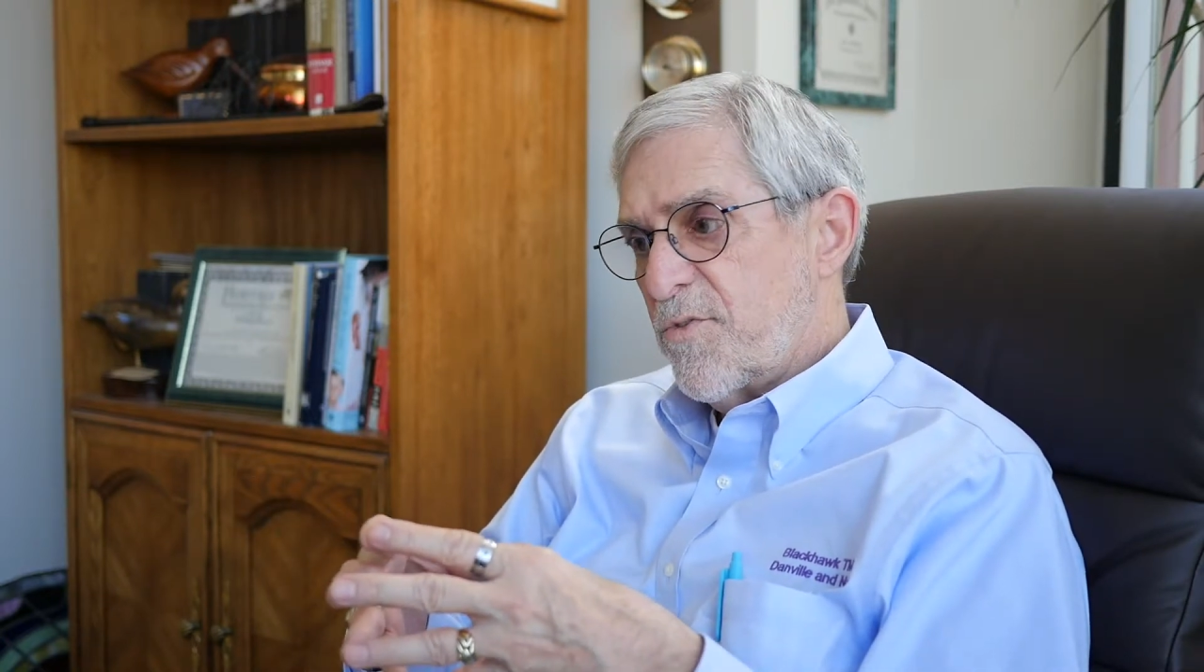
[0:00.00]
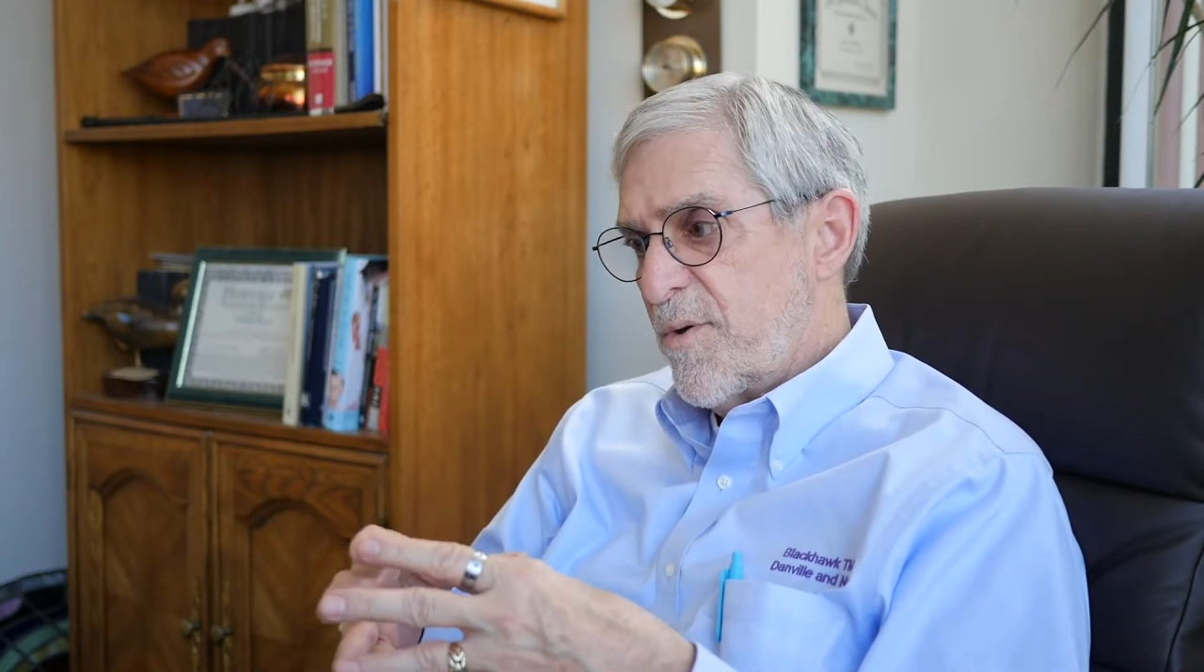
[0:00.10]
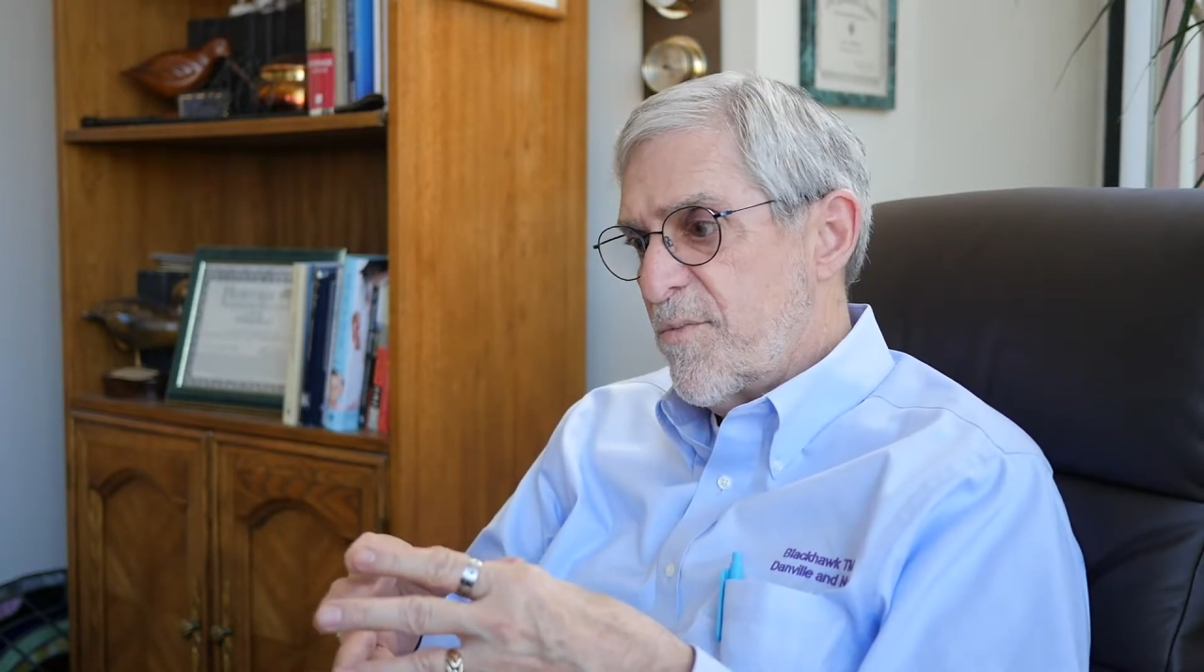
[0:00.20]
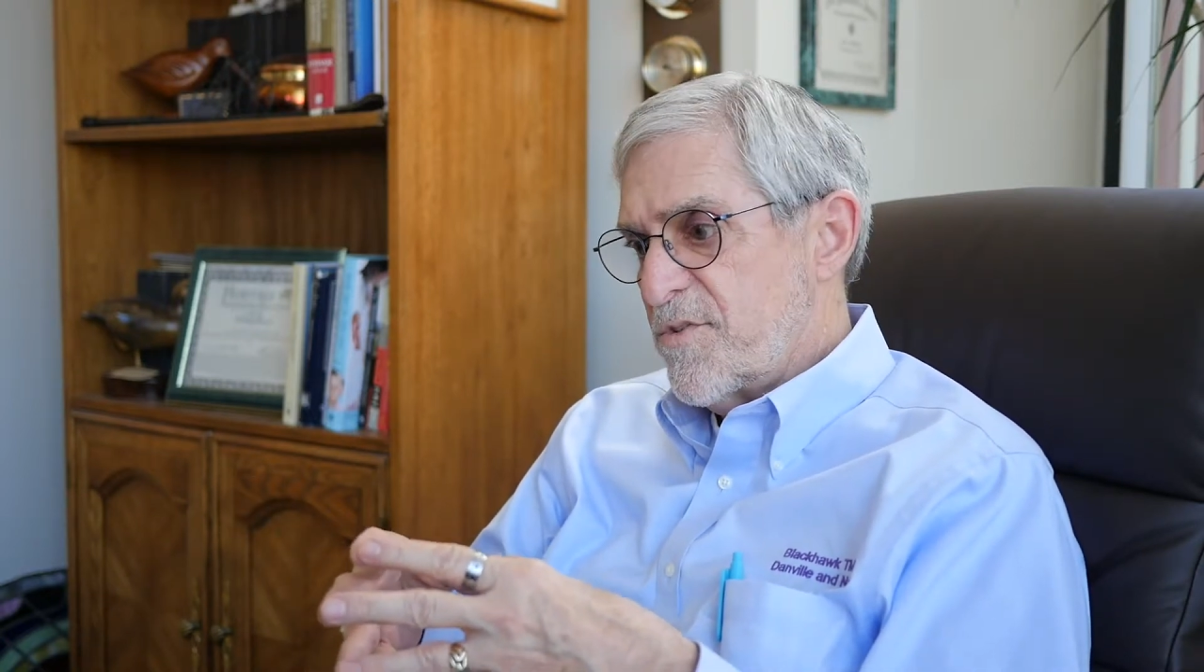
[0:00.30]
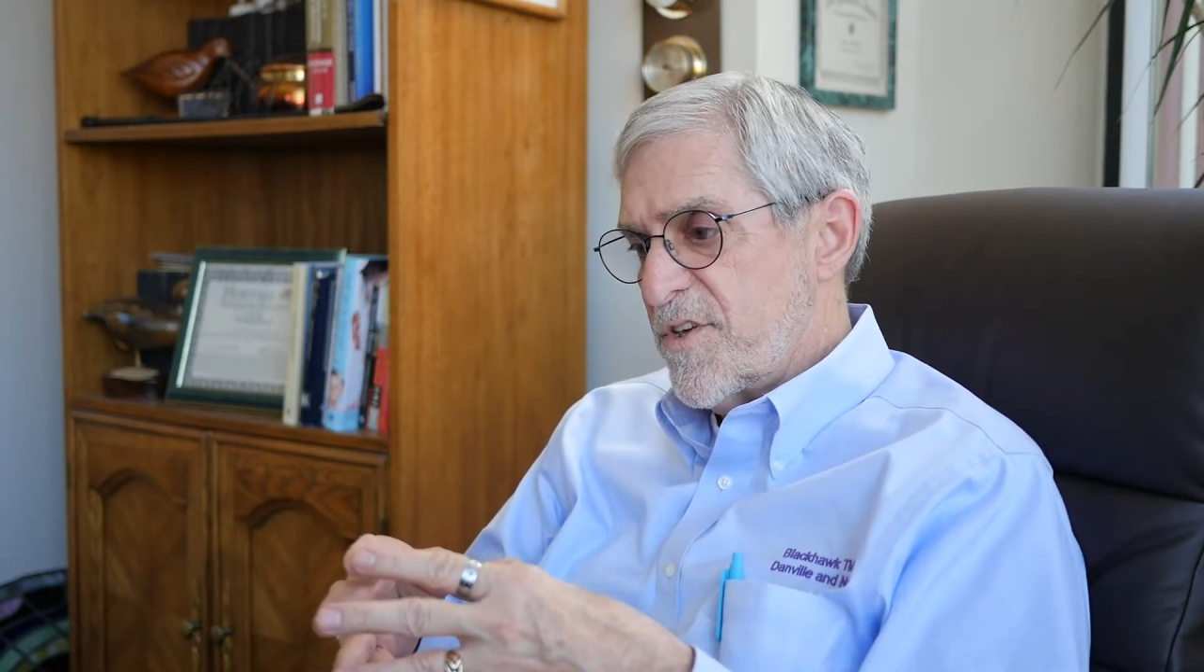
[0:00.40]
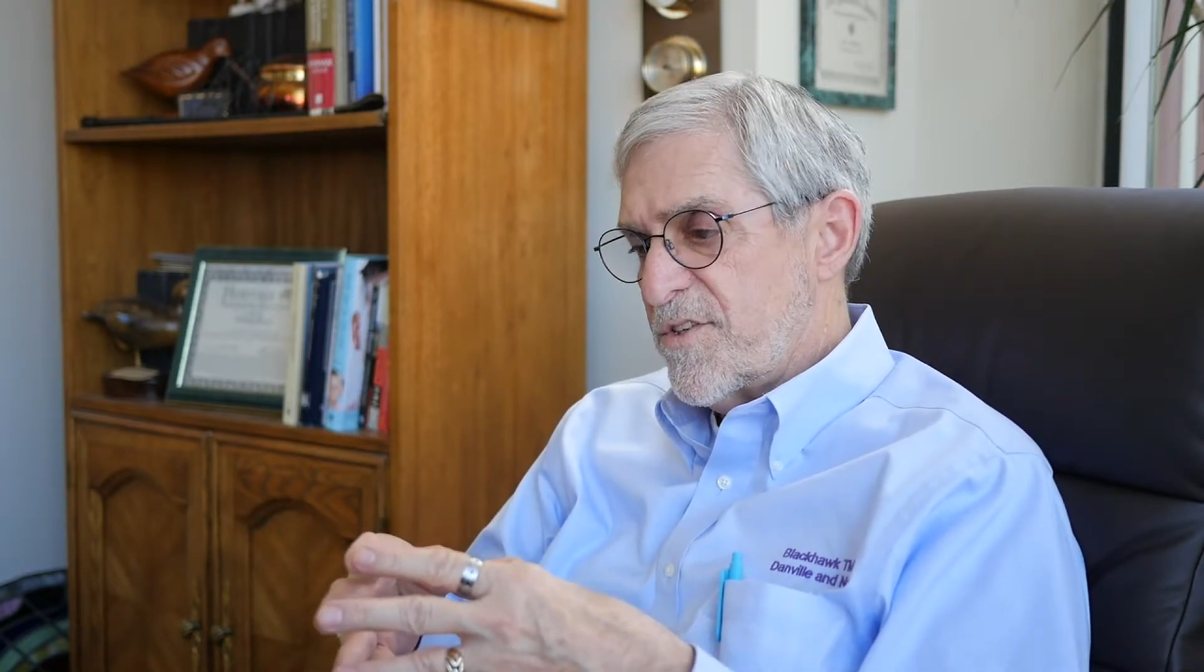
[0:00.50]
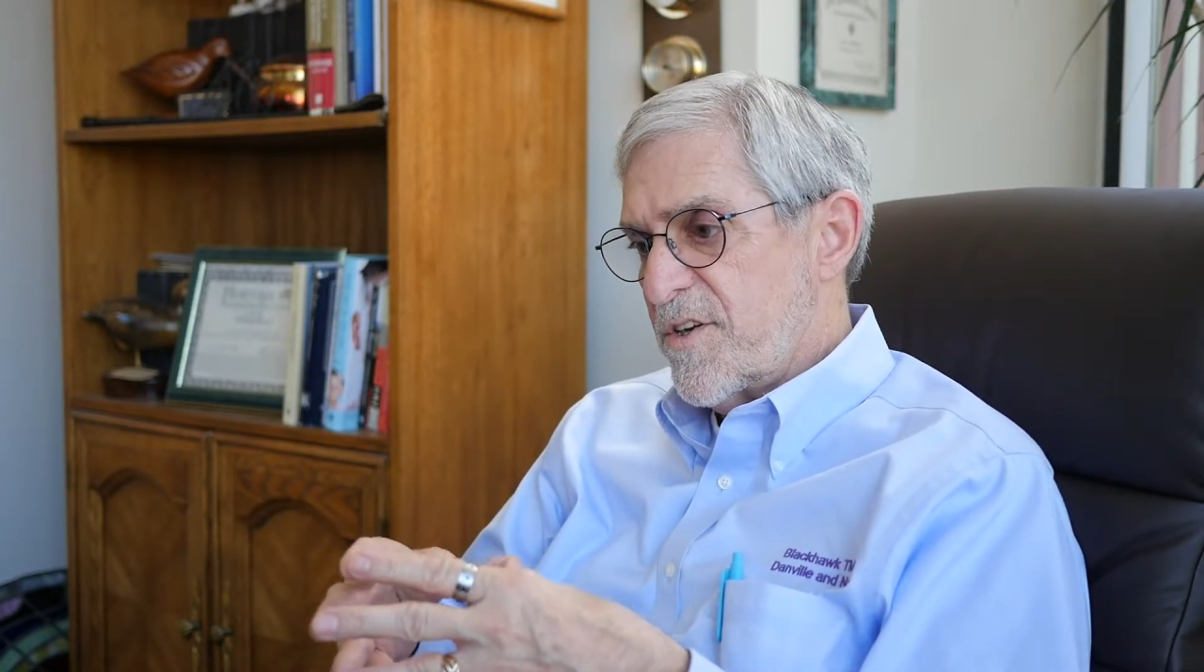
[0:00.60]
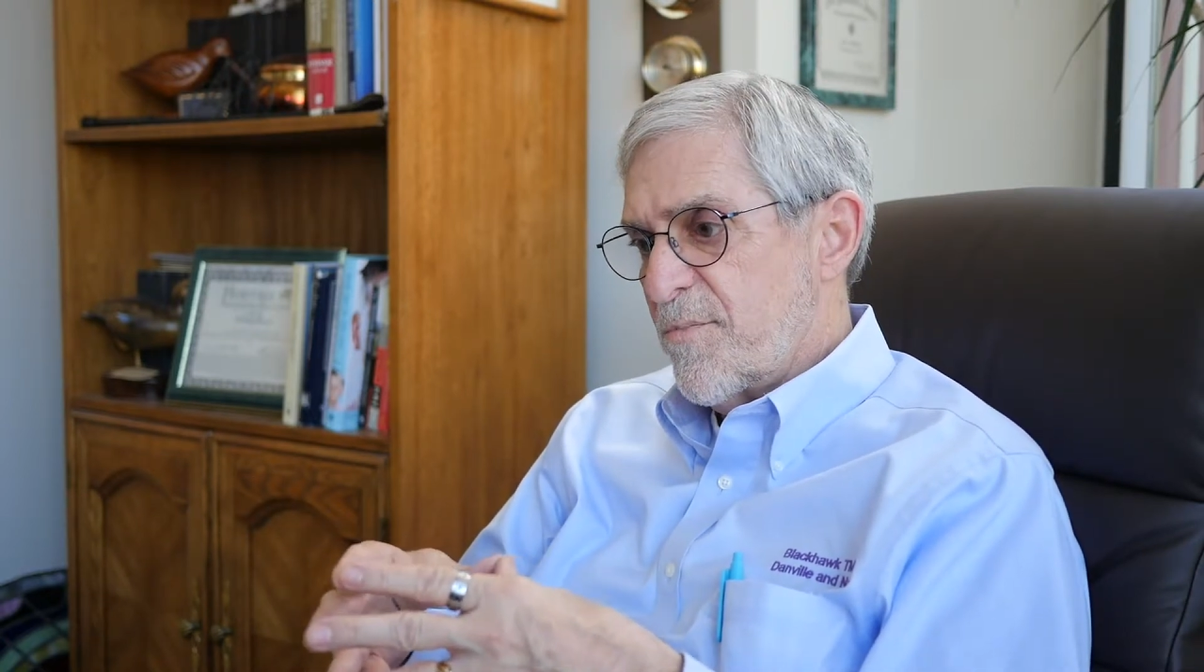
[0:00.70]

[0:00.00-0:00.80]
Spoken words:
treatment-resistant